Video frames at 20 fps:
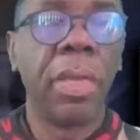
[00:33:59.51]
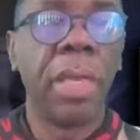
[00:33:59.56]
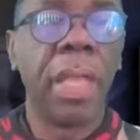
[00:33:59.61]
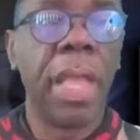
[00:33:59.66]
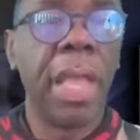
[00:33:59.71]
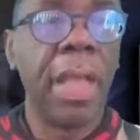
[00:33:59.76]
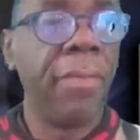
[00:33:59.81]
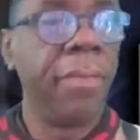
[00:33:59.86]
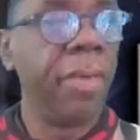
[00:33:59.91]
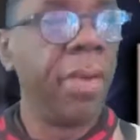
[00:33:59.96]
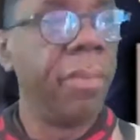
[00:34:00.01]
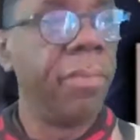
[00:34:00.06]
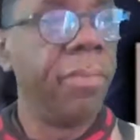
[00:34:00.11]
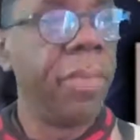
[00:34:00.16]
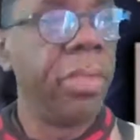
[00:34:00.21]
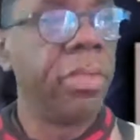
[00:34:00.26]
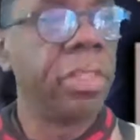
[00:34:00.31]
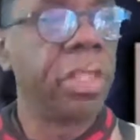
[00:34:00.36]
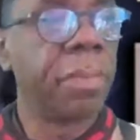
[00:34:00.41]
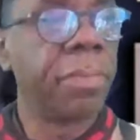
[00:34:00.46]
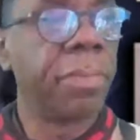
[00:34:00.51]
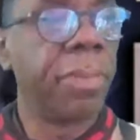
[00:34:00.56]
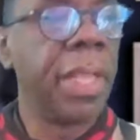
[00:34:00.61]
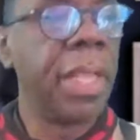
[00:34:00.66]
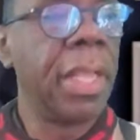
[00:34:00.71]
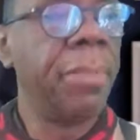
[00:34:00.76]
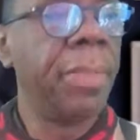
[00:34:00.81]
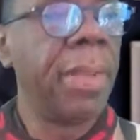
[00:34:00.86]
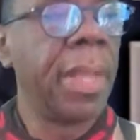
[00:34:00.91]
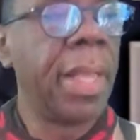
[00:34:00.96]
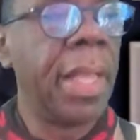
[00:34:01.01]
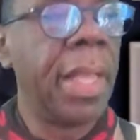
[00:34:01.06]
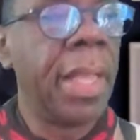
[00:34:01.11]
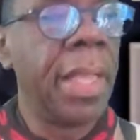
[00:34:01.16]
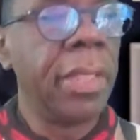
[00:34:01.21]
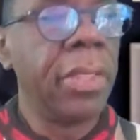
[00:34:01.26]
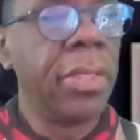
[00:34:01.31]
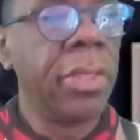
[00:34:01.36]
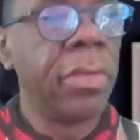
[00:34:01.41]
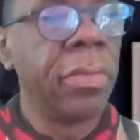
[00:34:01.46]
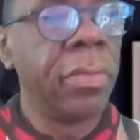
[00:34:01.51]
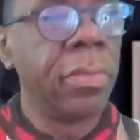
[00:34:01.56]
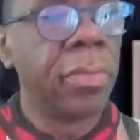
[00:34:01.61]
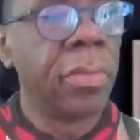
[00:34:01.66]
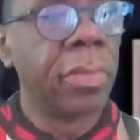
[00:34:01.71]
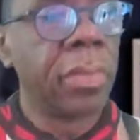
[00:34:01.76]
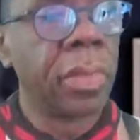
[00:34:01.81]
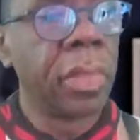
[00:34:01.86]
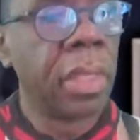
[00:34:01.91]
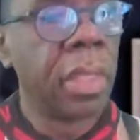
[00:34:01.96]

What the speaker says: want to have music playing behind you,